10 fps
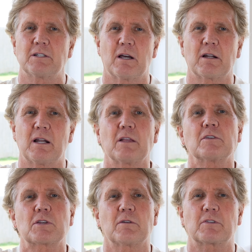Don't allow
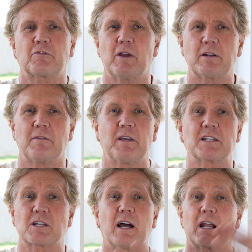yourself to fret or have
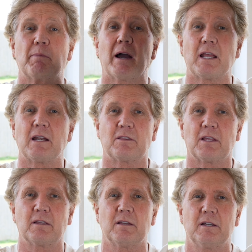anxiety about anything.
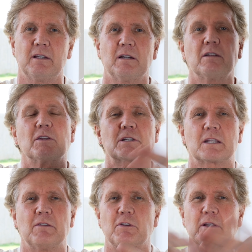Just
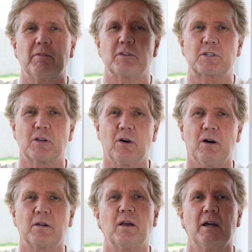give, you, give it to
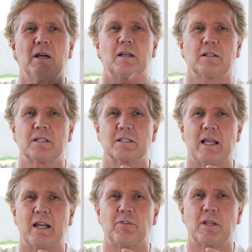God. It says,
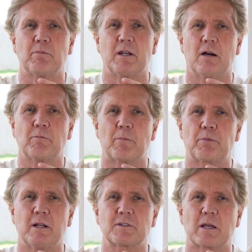let everything be known by
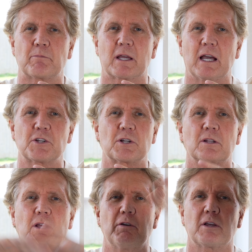prayer and supplication,
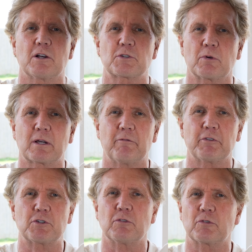and the Holy Ghost will
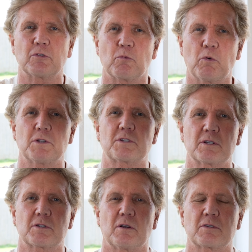comfort you through the worst
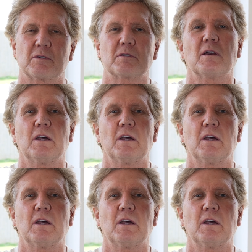disasters